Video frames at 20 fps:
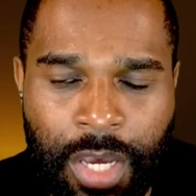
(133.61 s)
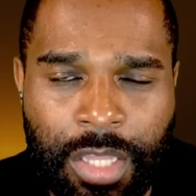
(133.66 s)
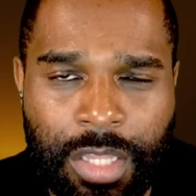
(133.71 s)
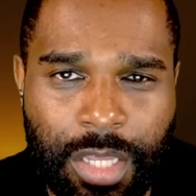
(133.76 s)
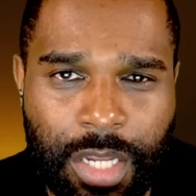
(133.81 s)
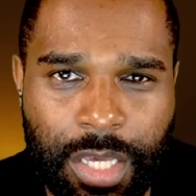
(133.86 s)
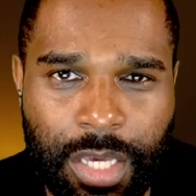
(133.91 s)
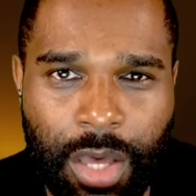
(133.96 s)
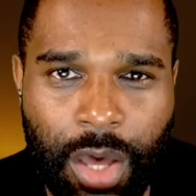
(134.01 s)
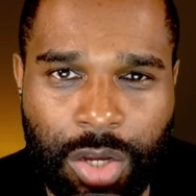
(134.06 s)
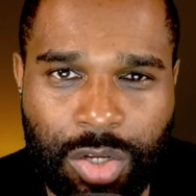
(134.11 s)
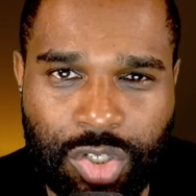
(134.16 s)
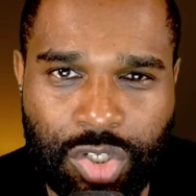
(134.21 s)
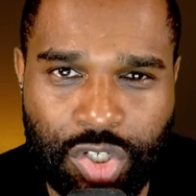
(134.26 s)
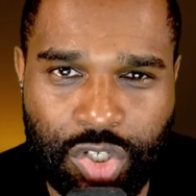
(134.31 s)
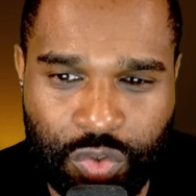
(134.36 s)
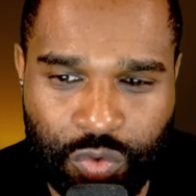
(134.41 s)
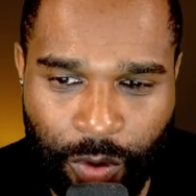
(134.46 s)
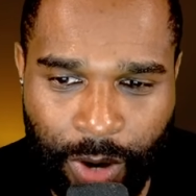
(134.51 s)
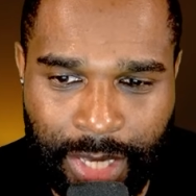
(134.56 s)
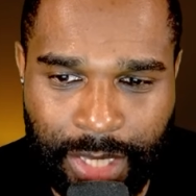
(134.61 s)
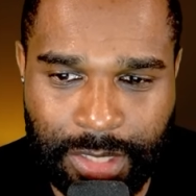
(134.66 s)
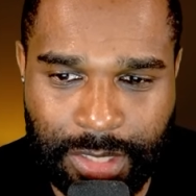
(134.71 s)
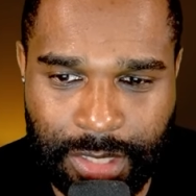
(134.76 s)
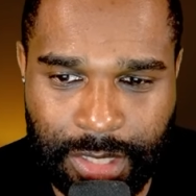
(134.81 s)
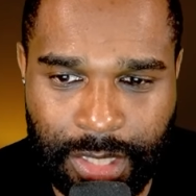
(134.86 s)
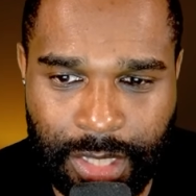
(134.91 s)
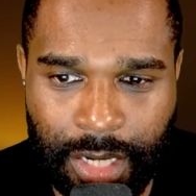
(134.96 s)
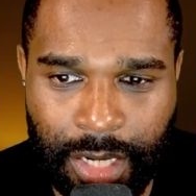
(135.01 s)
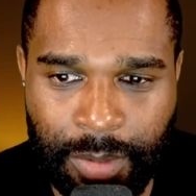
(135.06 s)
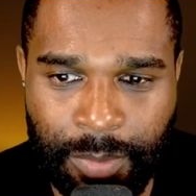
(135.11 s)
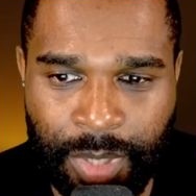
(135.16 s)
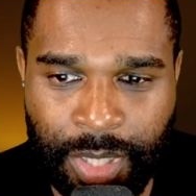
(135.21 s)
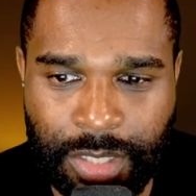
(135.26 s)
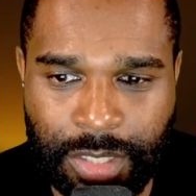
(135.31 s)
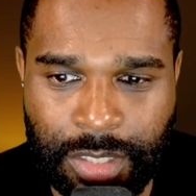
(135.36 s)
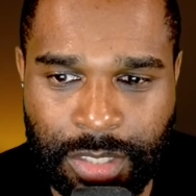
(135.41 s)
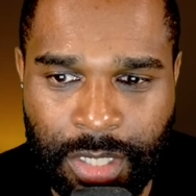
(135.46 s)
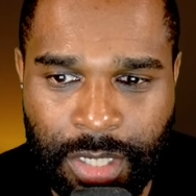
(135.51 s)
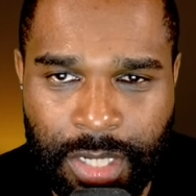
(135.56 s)
that he got straight to the
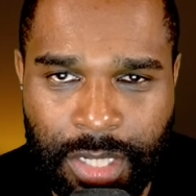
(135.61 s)
limit,